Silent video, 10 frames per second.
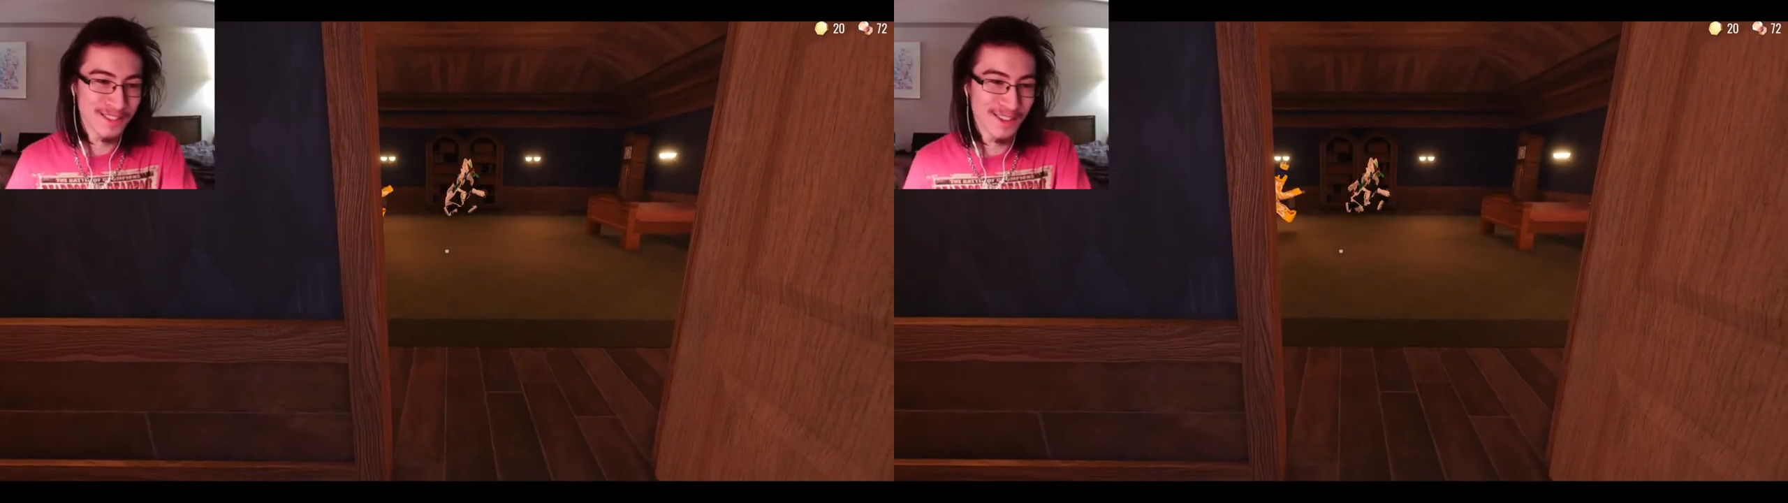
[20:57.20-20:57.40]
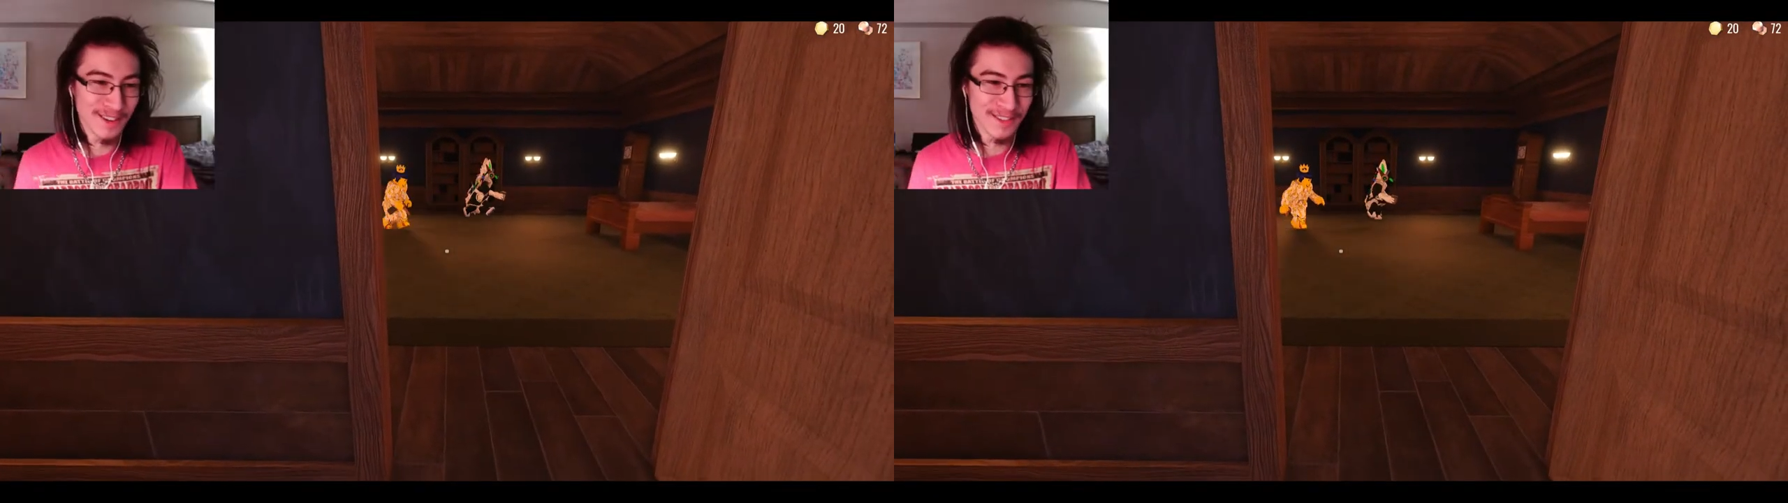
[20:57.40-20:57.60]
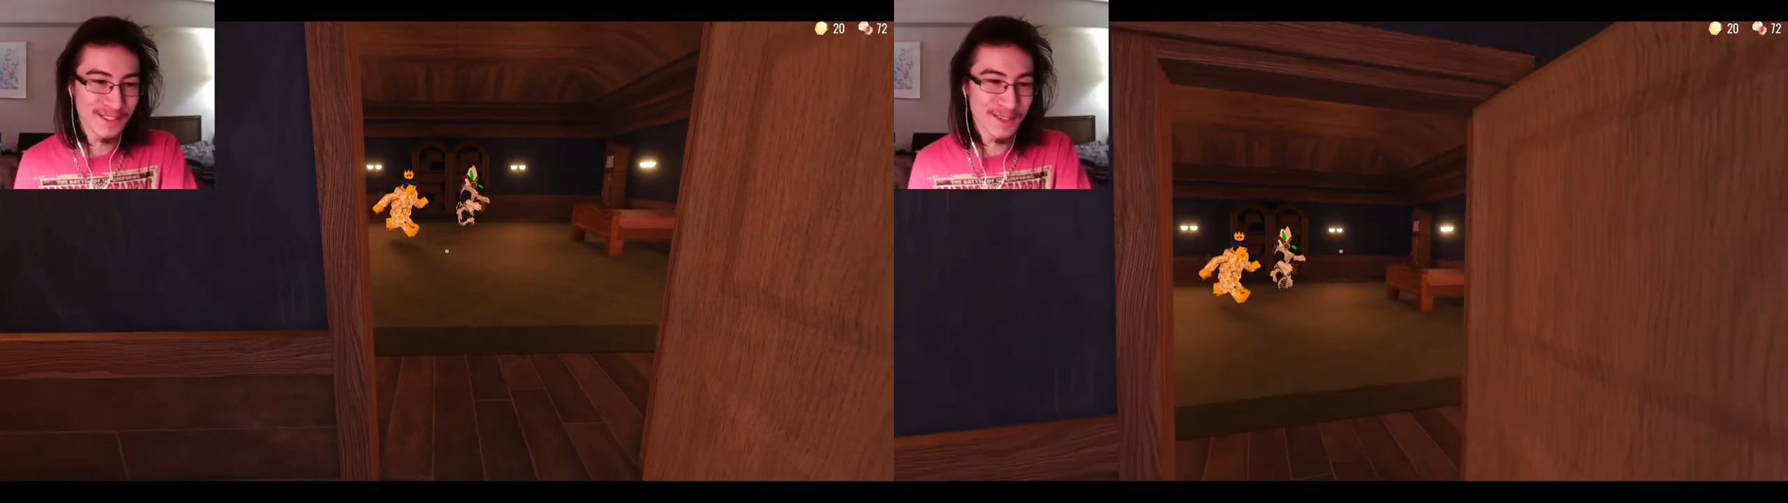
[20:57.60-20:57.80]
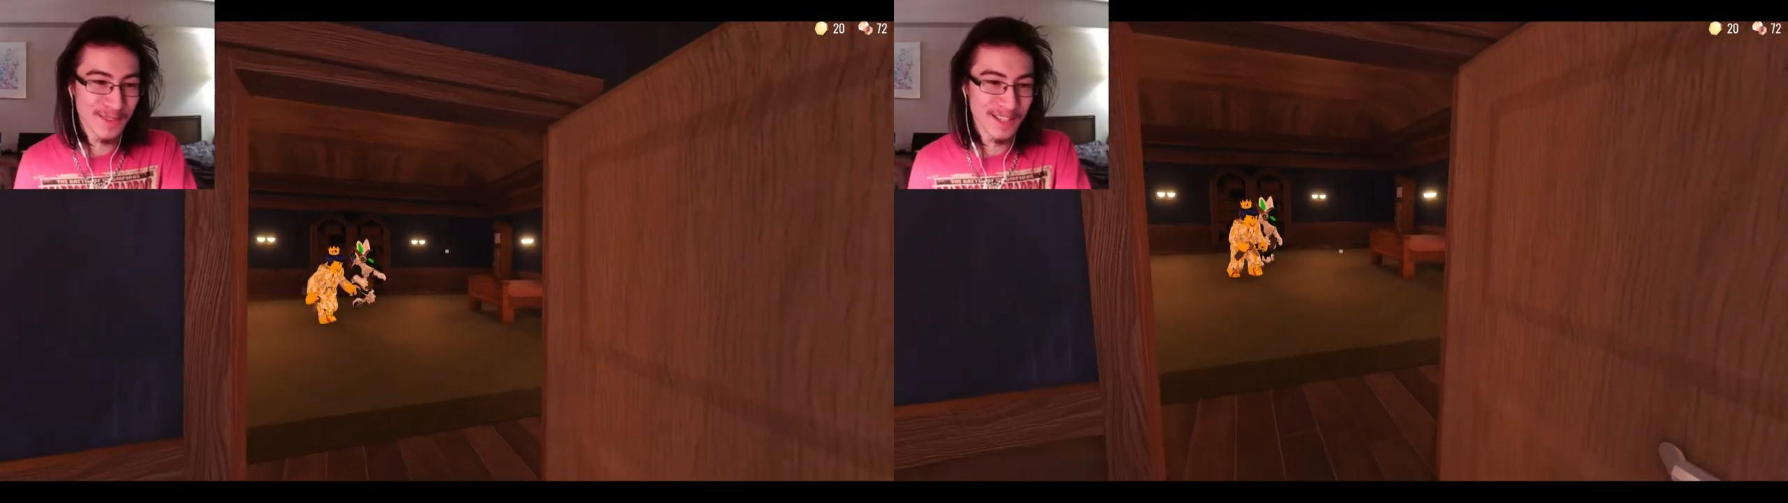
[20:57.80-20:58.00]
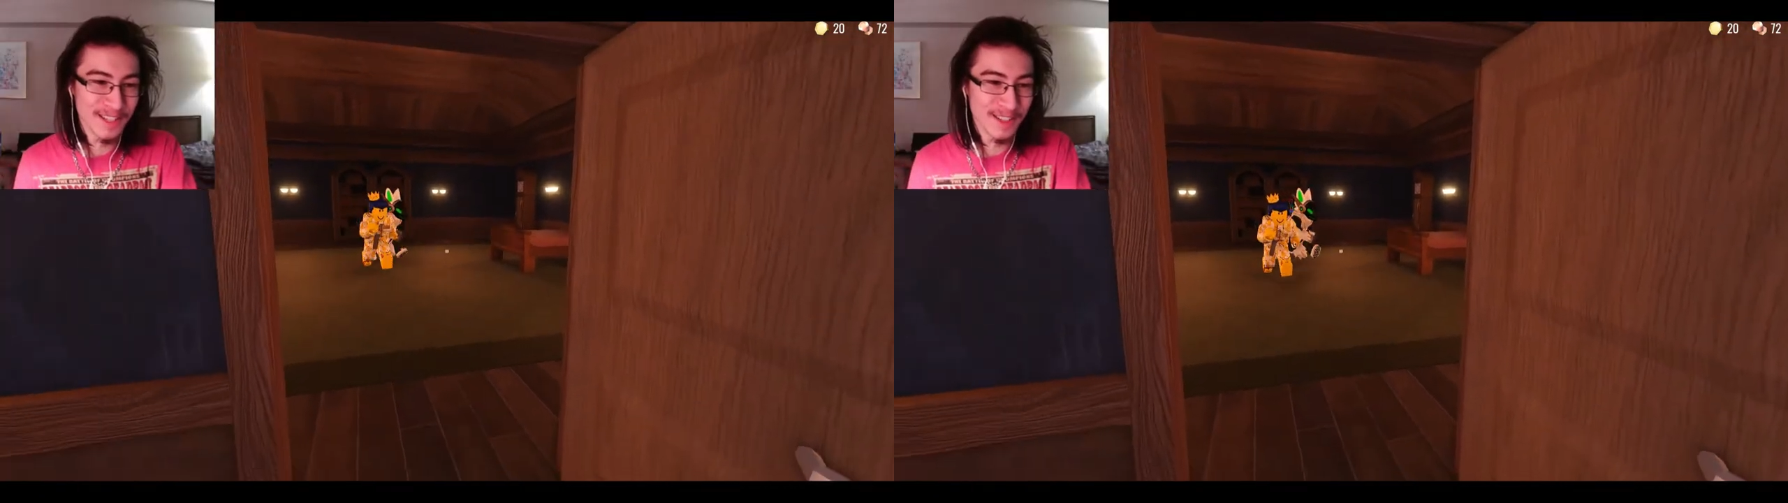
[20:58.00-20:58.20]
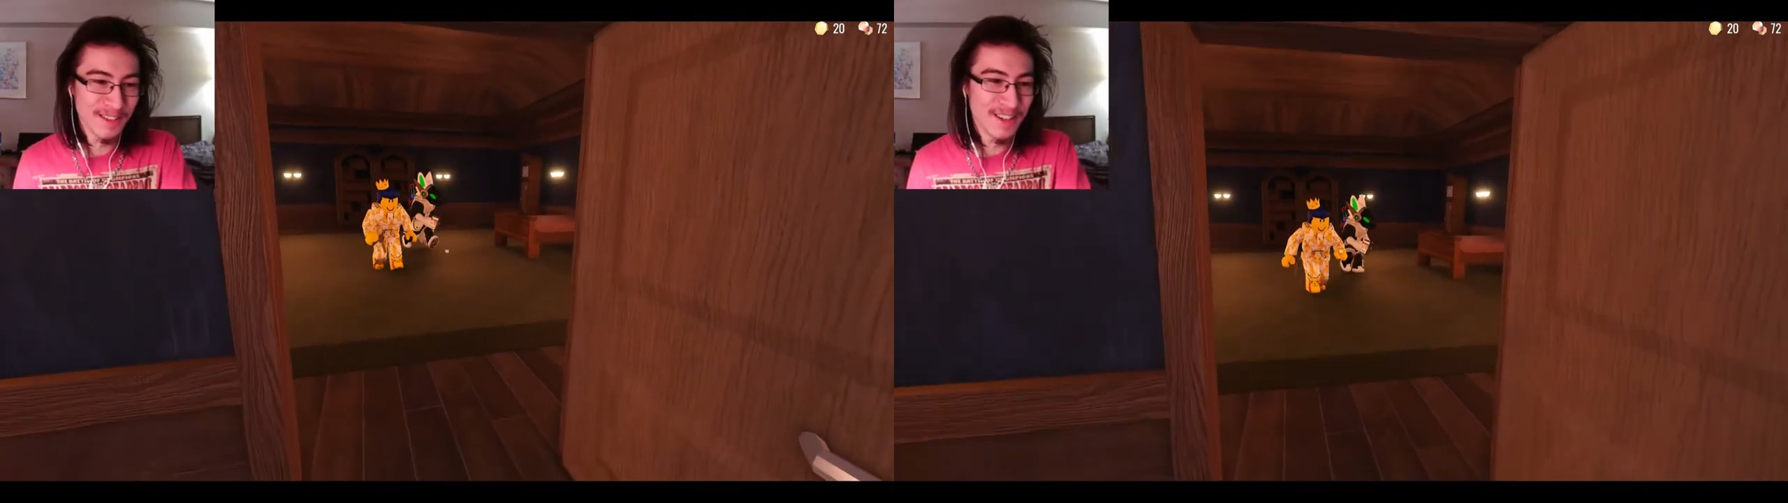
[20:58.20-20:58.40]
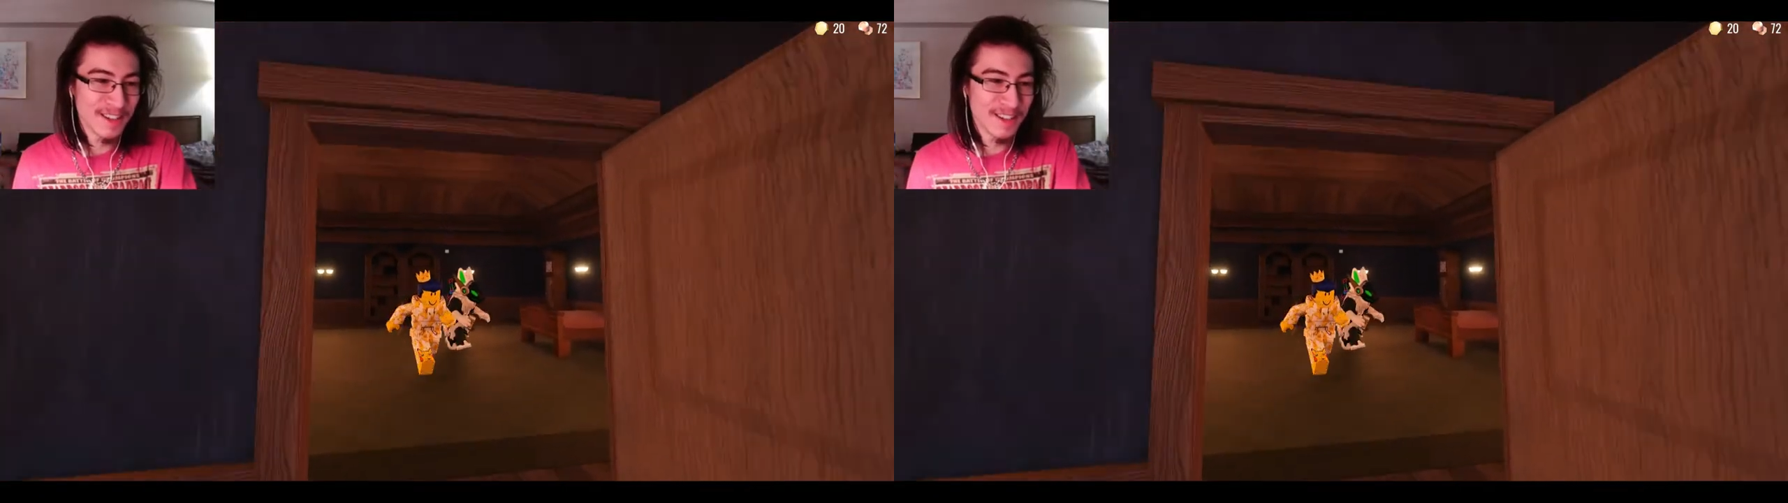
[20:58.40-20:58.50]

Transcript: saw something in here.